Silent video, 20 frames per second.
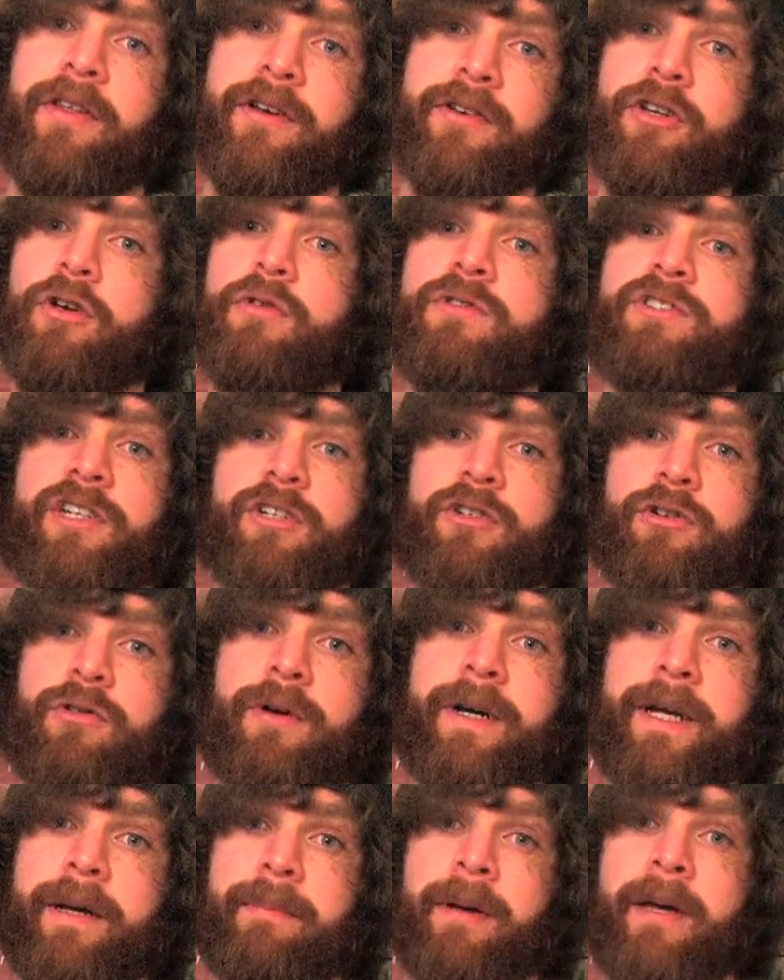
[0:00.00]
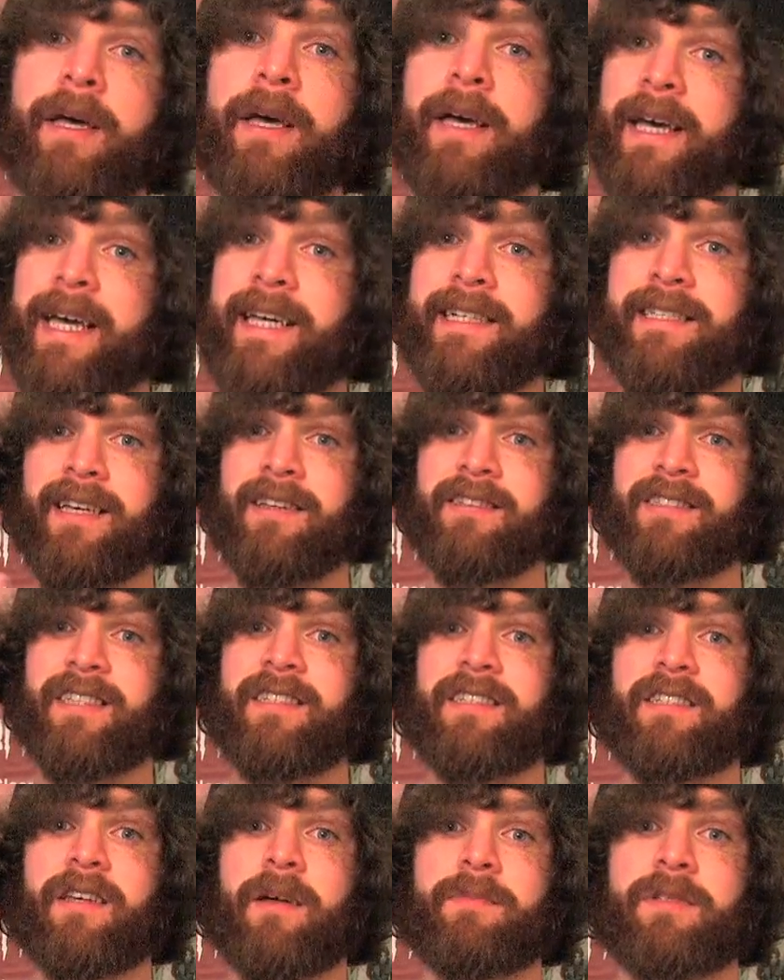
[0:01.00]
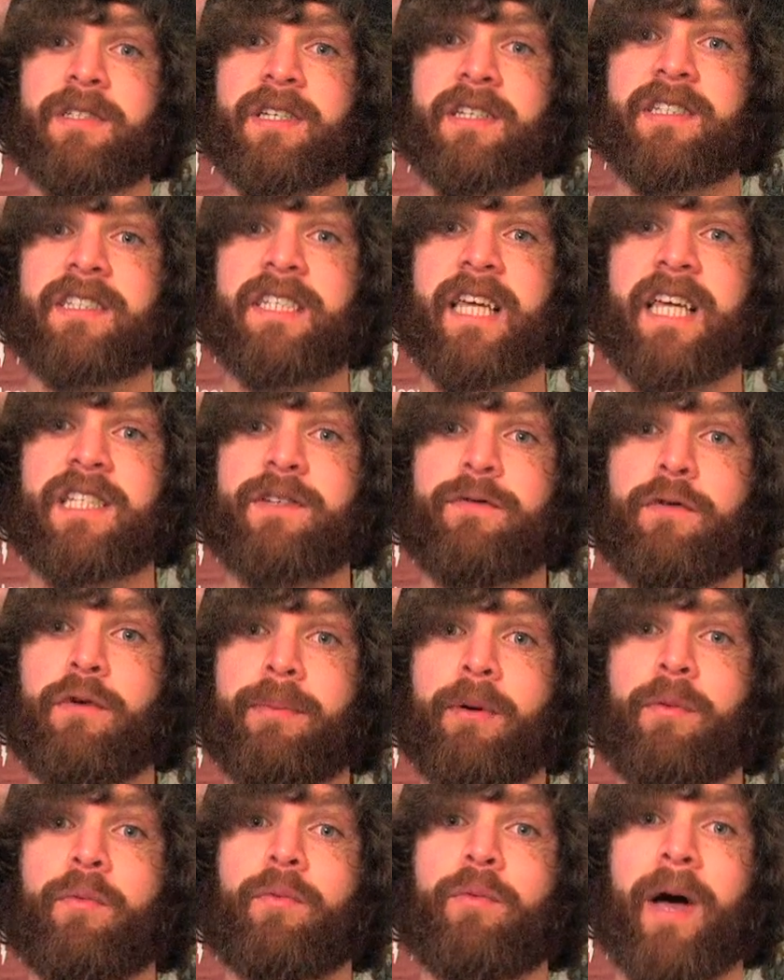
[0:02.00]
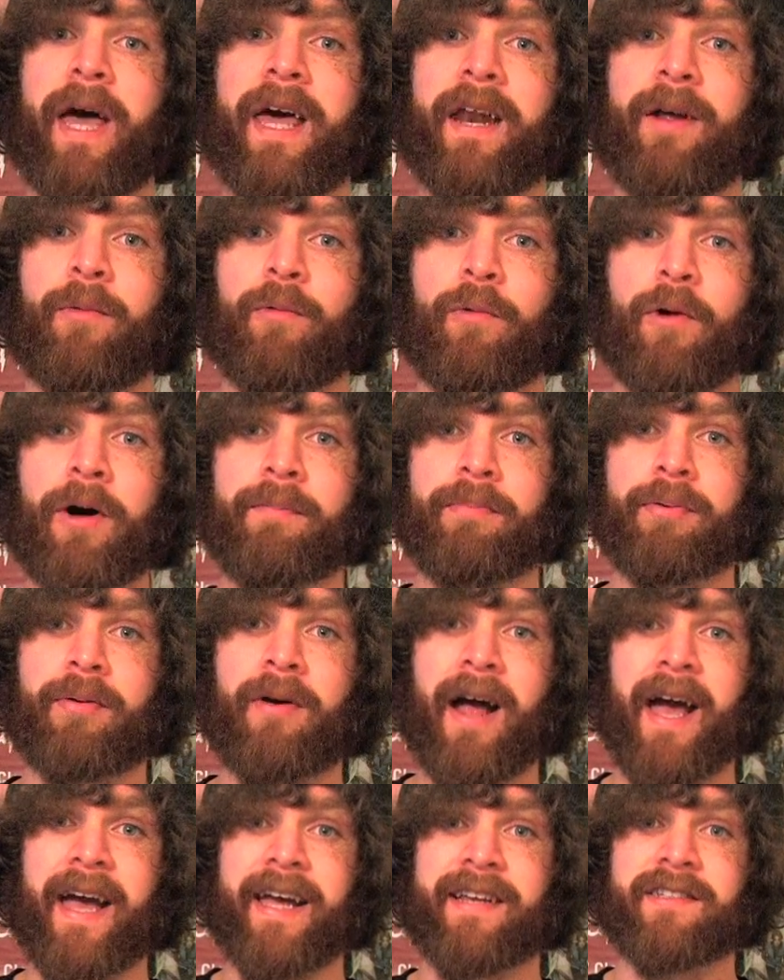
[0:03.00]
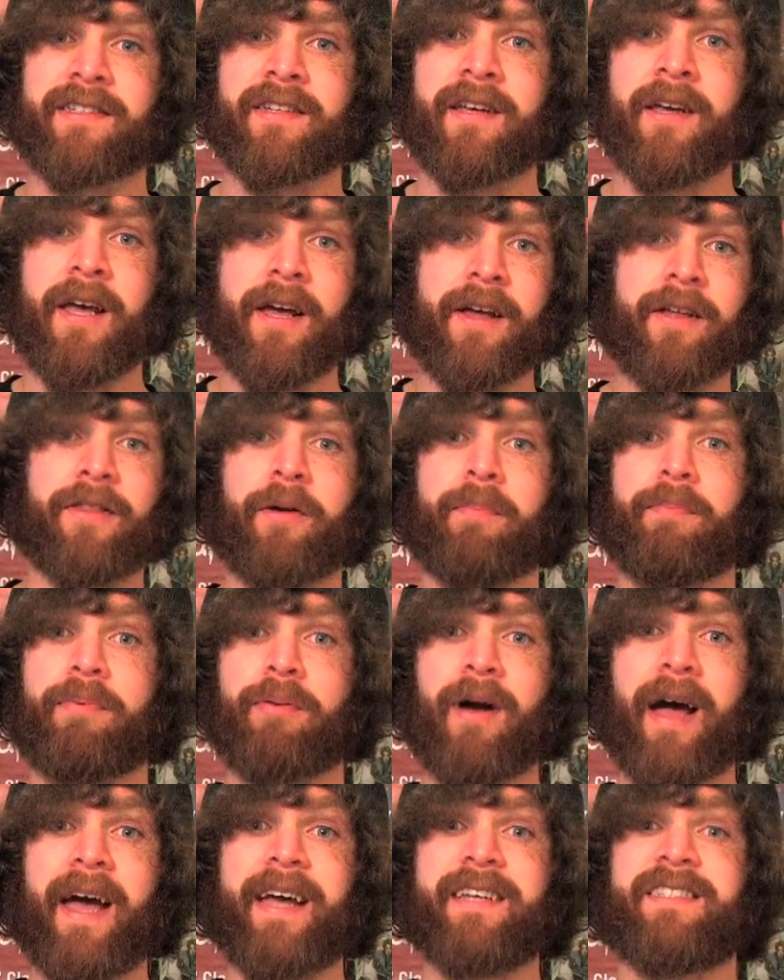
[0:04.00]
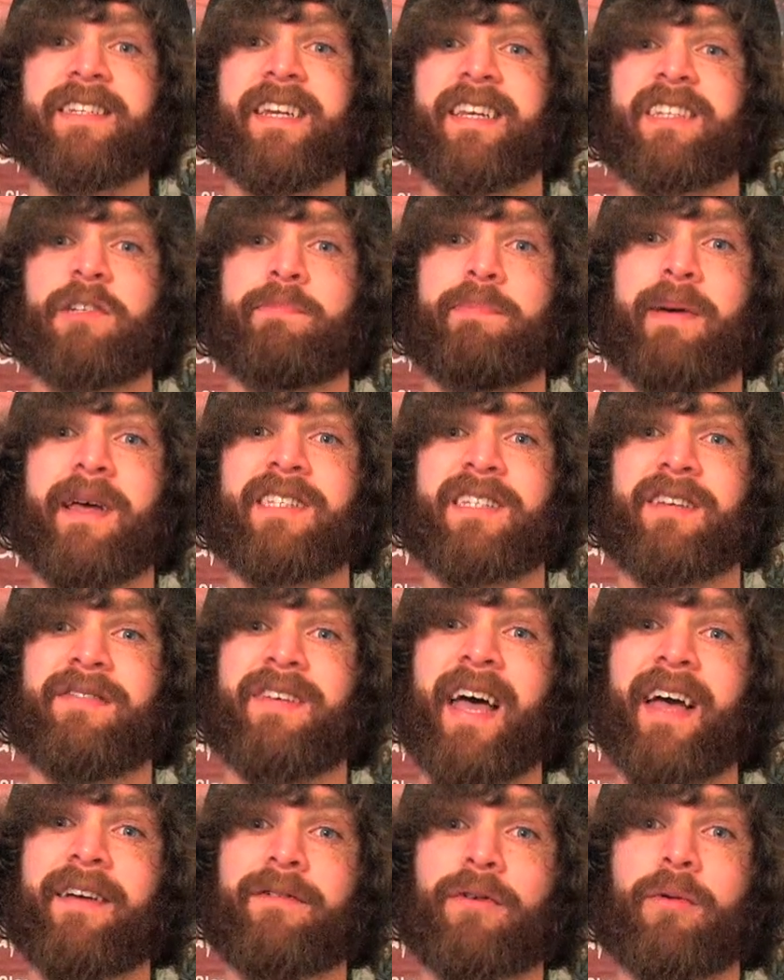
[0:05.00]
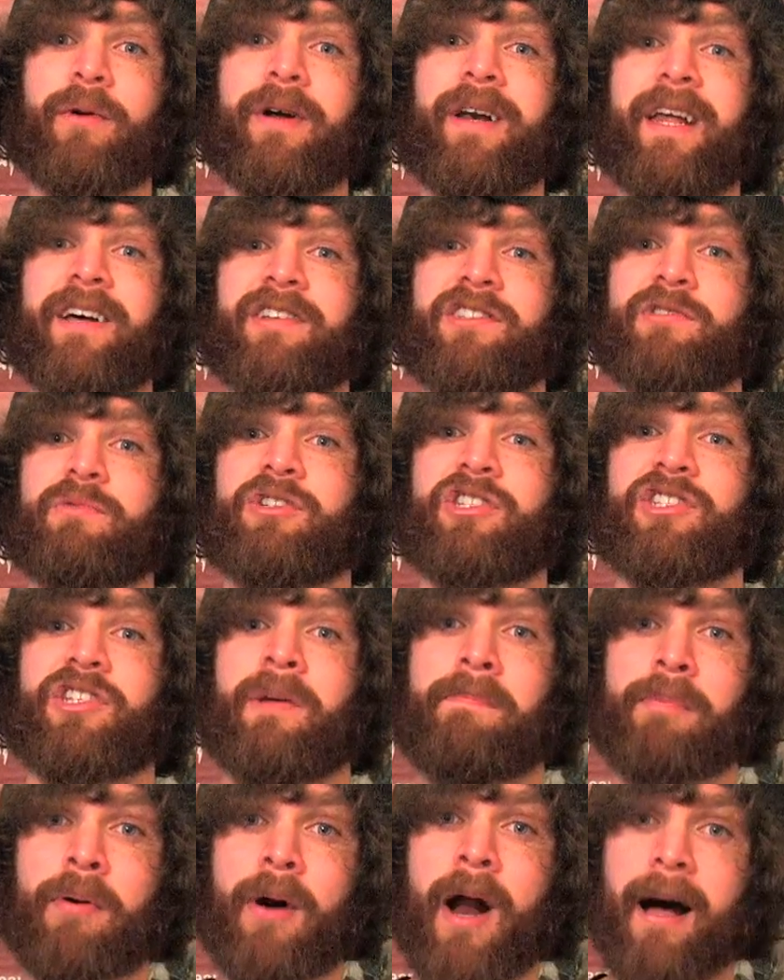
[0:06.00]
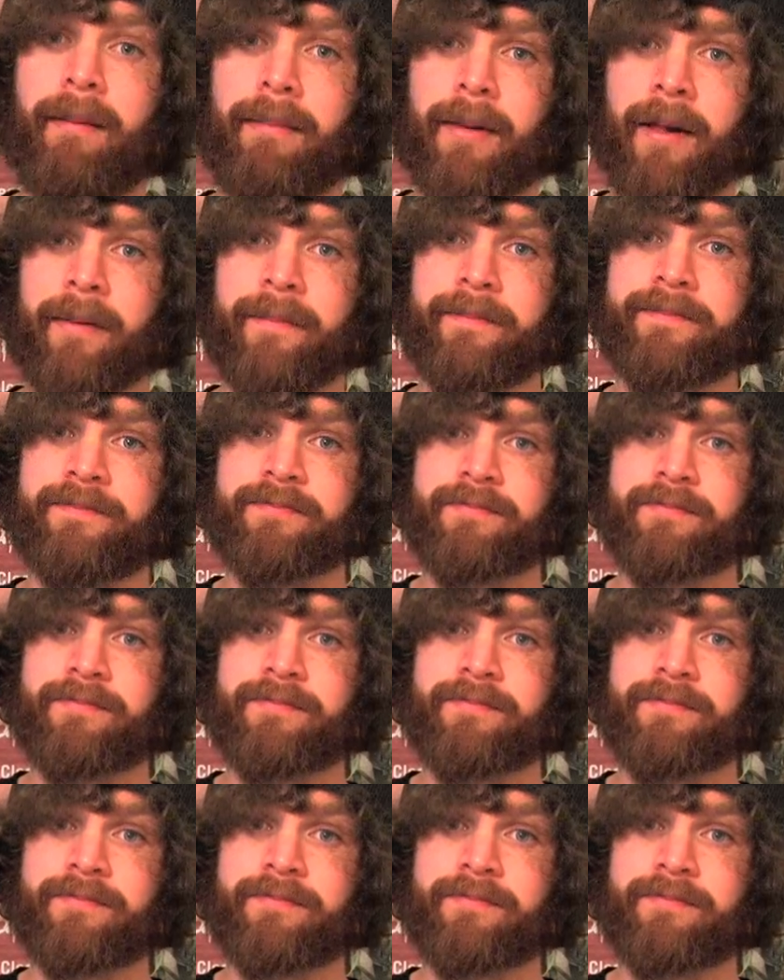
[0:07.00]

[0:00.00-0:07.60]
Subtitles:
The dude's a creep. He does end up successful, but at what price? The price and expense of everyone else, which is a problem.